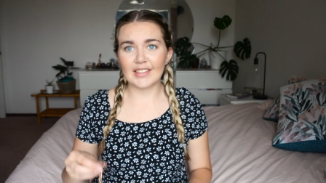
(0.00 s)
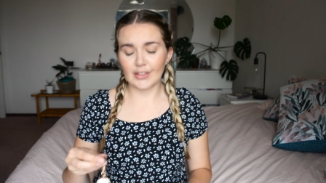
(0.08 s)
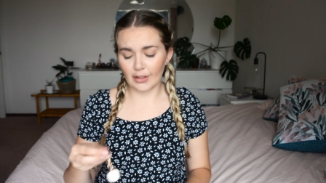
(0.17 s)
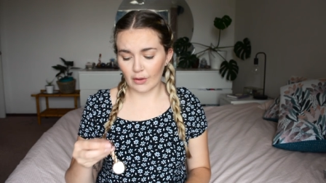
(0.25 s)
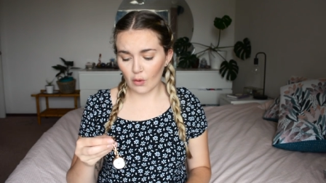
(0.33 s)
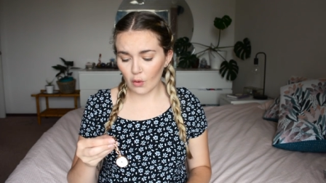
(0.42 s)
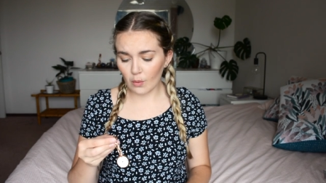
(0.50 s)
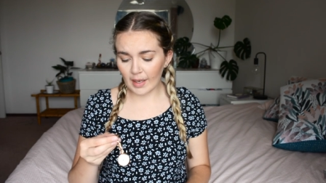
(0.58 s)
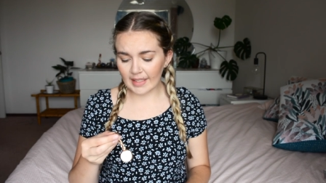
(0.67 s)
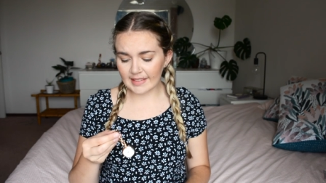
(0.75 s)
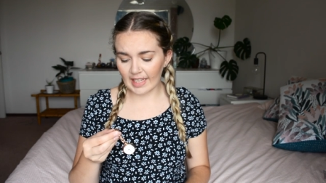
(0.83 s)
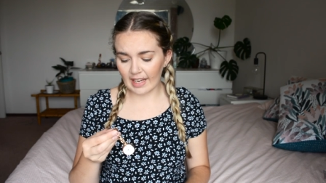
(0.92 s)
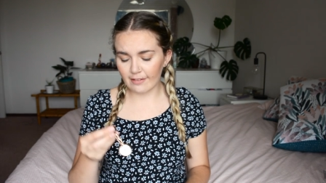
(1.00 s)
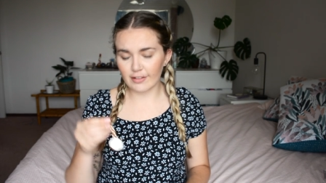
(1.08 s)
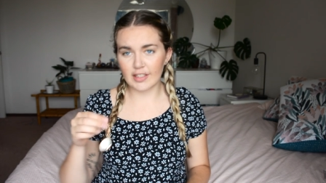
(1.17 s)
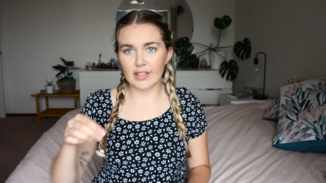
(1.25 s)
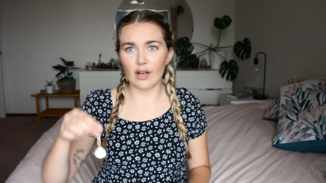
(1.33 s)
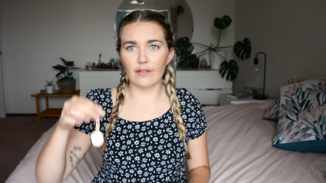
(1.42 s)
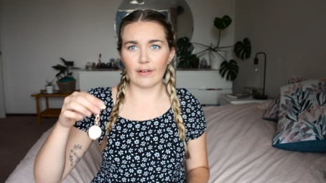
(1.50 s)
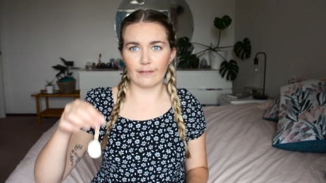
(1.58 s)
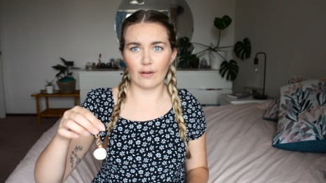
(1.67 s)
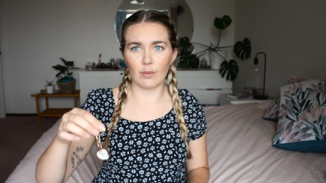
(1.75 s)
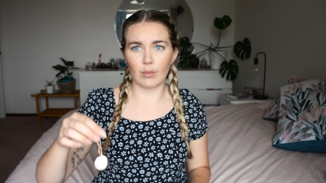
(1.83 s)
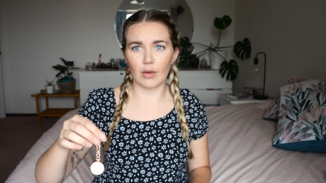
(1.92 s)
So always have yourself a
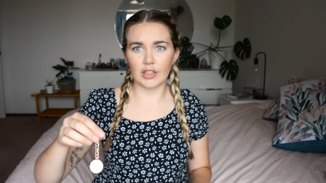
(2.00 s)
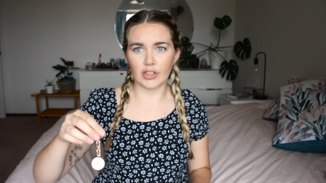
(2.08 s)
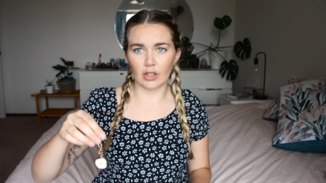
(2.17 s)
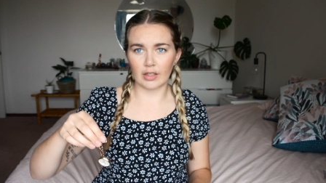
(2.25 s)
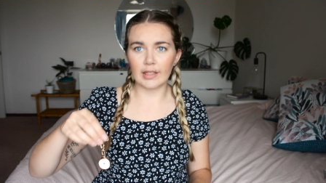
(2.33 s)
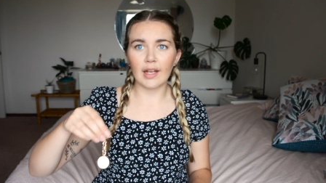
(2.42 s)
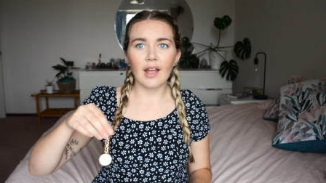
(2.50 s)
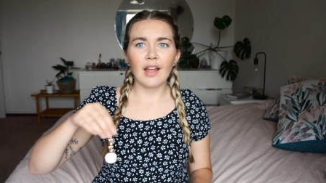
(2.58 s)
fob watch on.